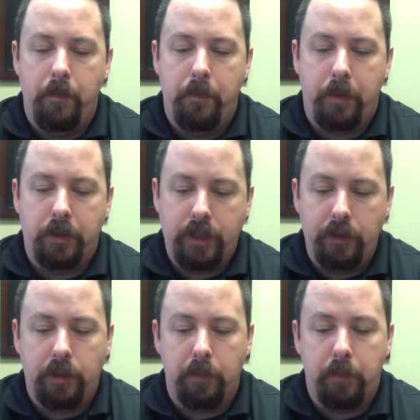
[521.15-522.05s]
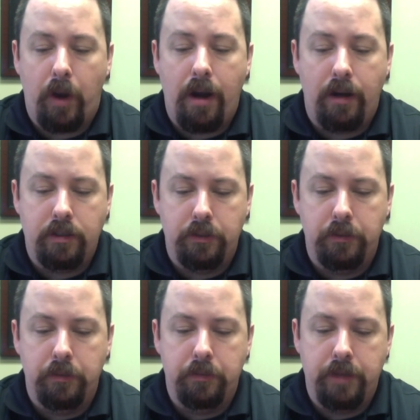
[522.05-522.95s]
Persecution prior
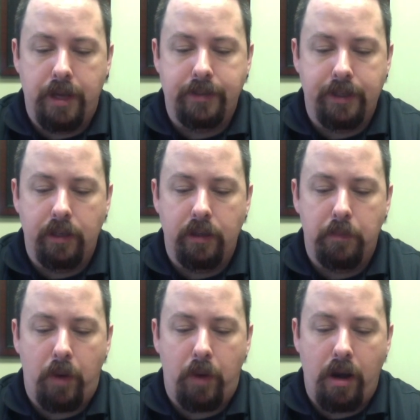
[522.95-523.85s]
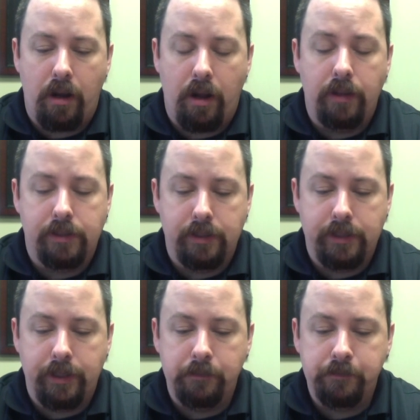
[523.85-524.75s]
to Nicaea, prior to
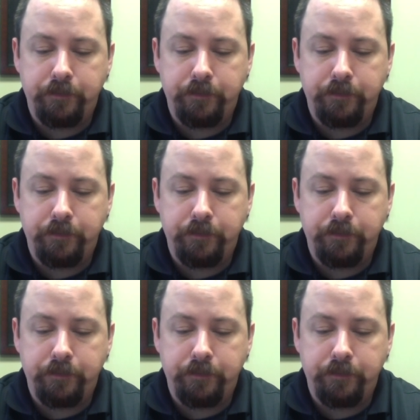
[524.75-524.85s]
Constantine,